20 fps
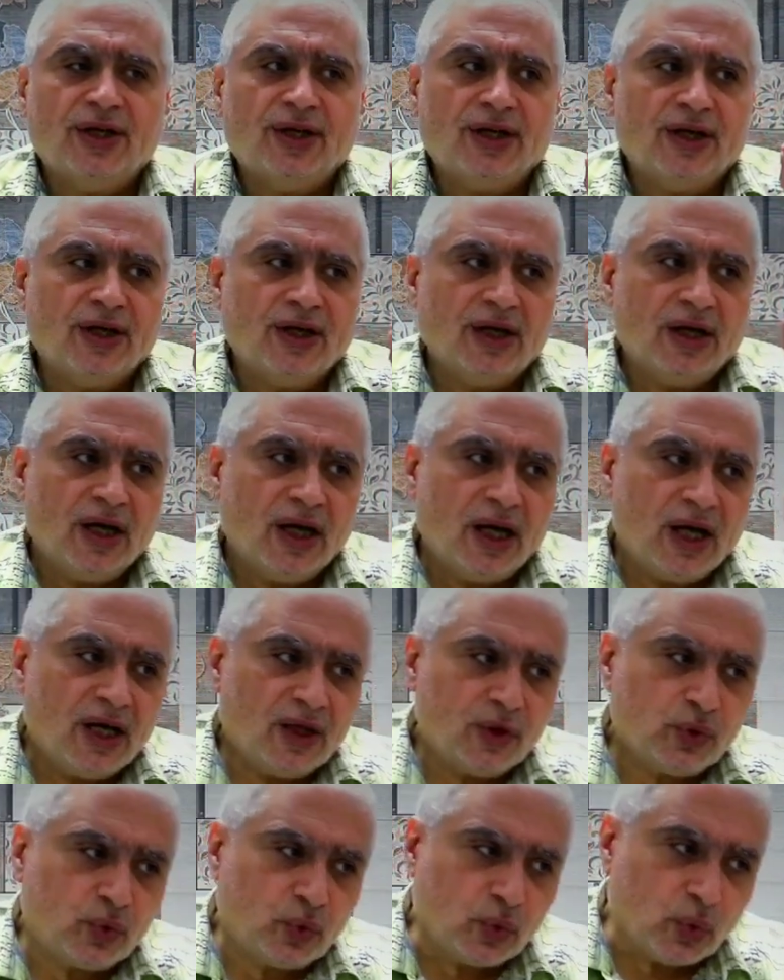to
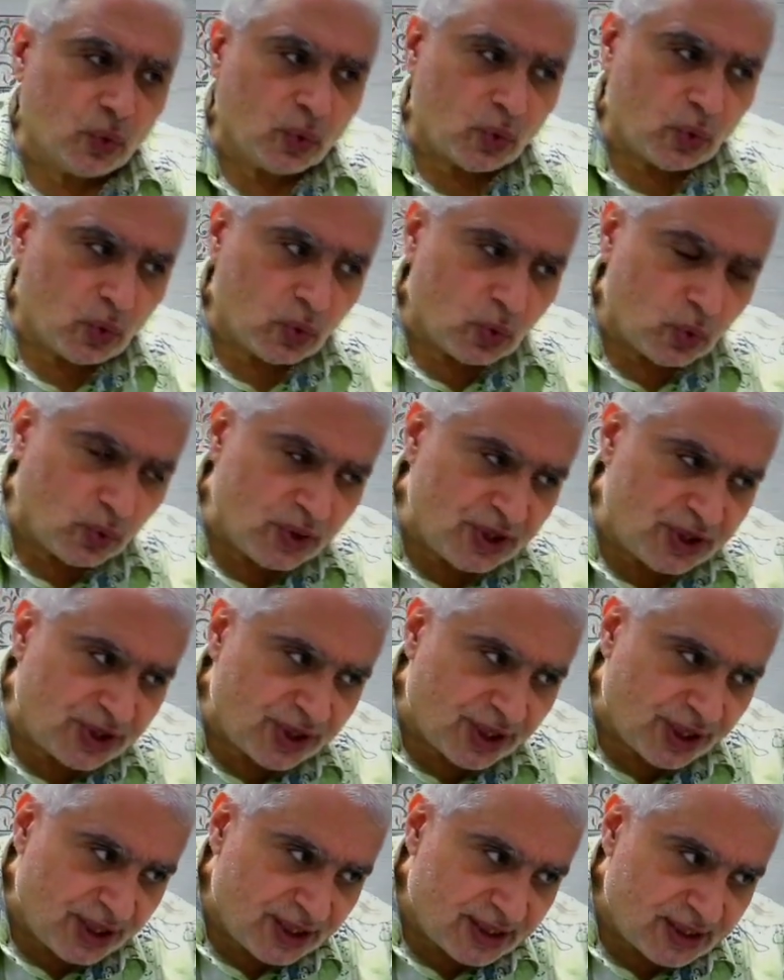which he is
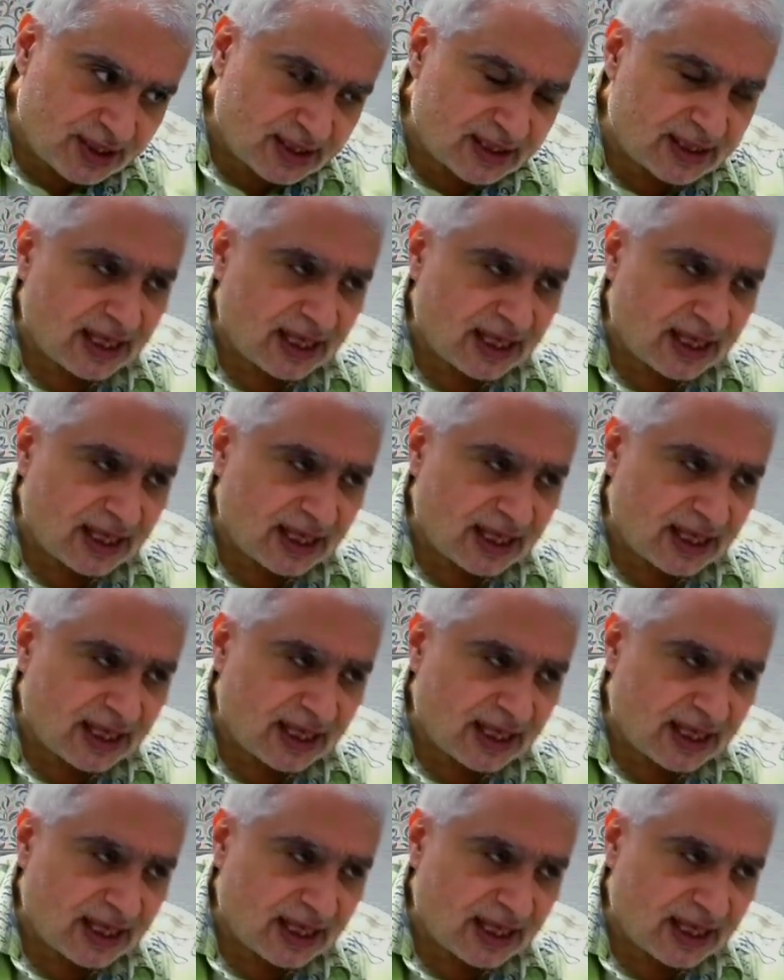stressing